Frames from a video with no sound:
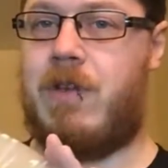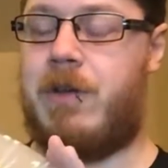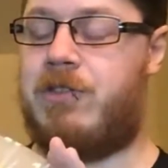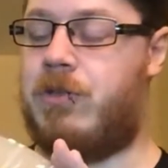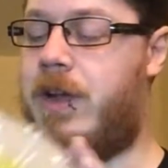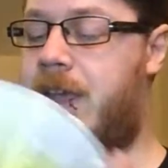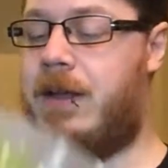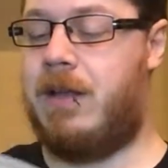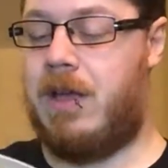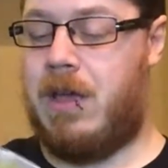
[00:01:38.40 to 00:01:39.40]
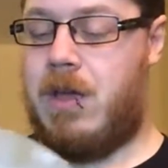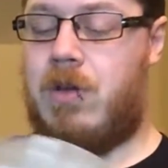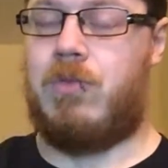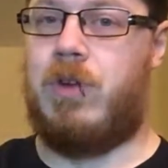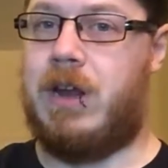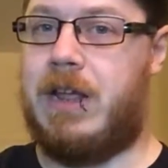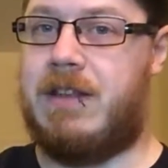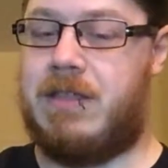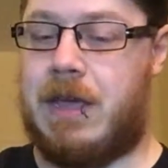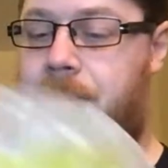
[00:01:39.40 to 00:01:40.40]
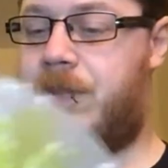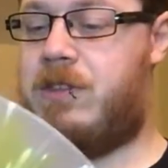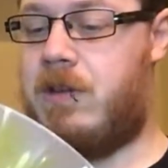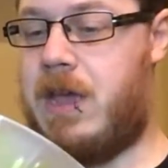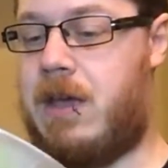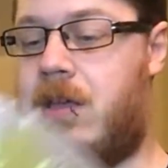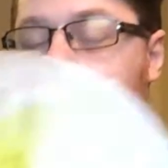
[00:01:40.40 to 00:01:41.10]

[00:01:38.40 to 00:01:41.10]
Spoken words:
very striking. Really into that. So yeah,